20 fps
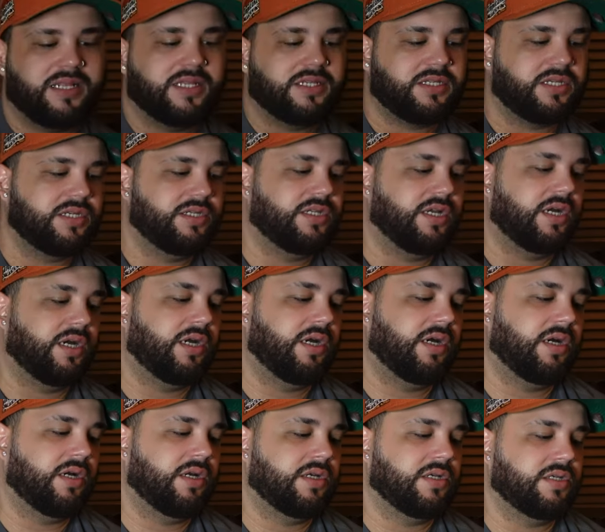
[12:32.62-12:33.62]
this is
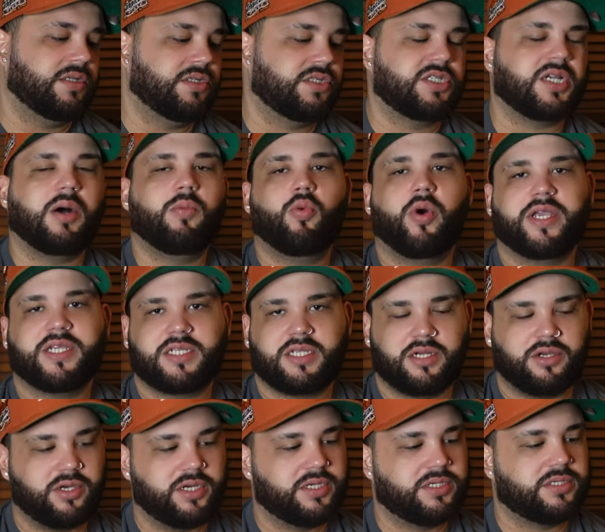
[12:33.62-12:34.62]
the Subway
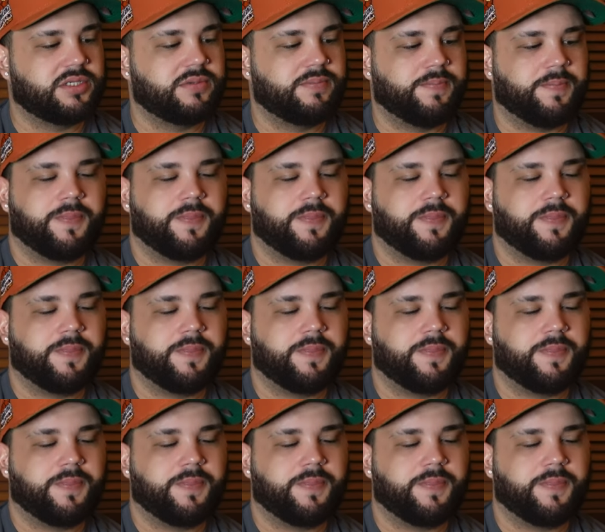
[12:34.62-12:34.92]
series.